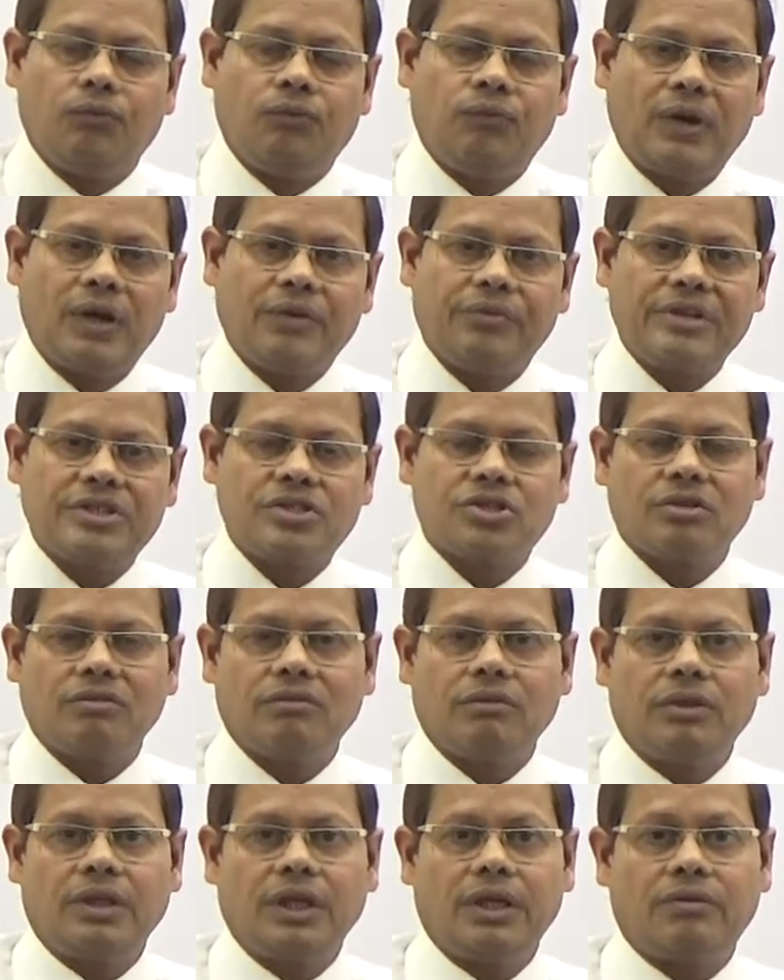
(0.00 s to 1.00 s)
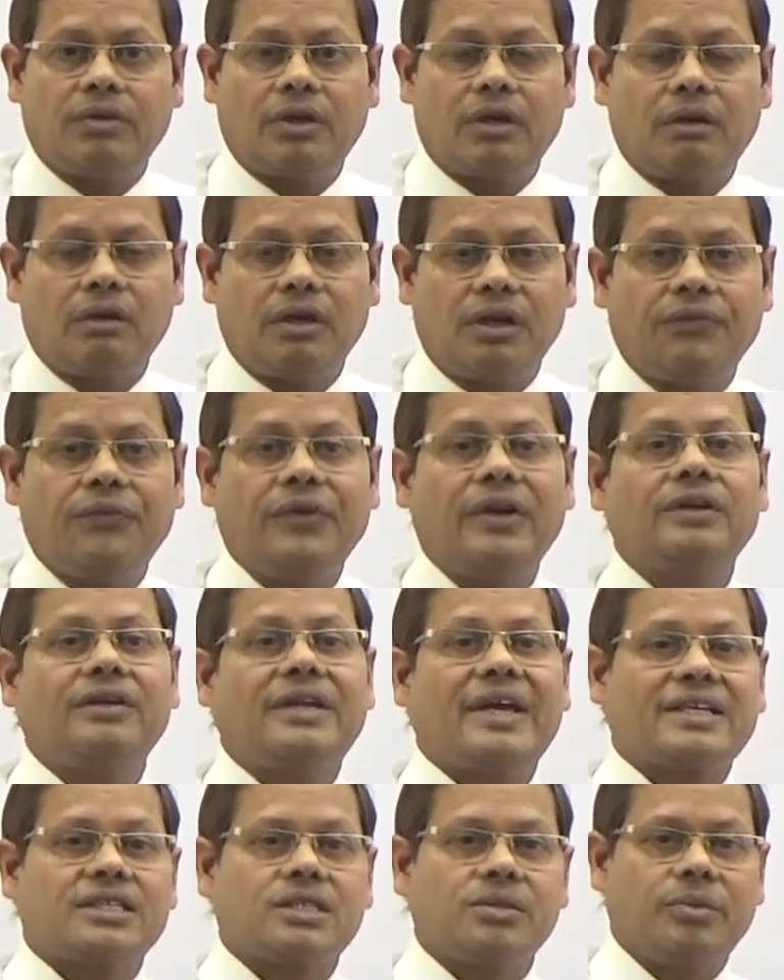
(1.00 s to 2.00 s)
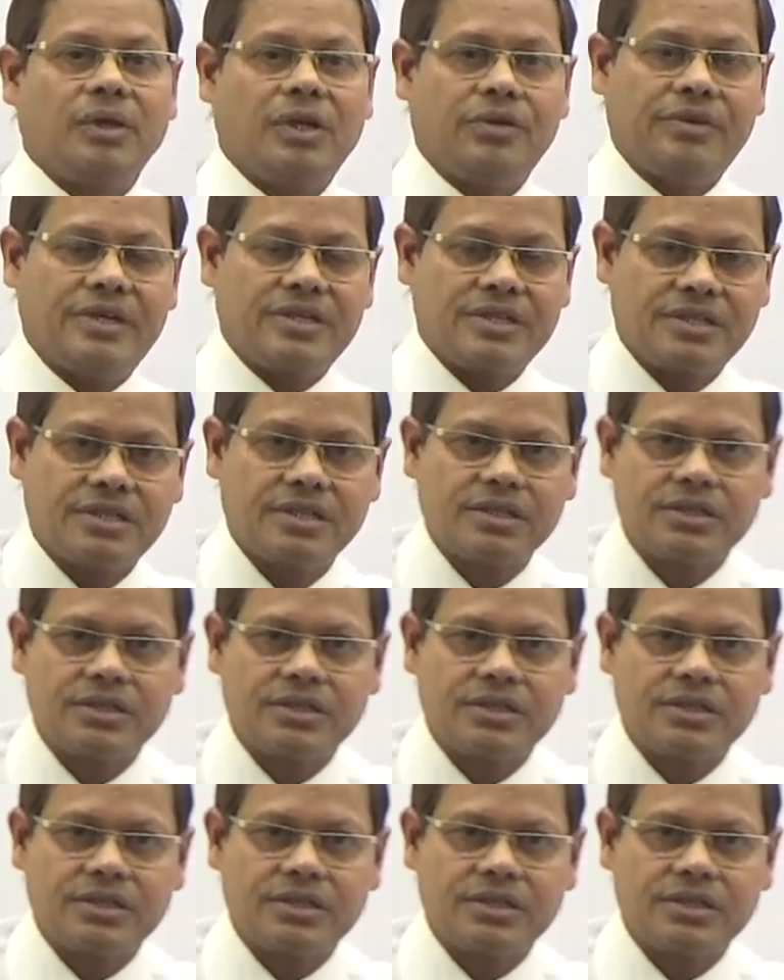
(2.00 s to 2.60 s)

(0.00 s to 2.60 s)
for which there were different taxable events.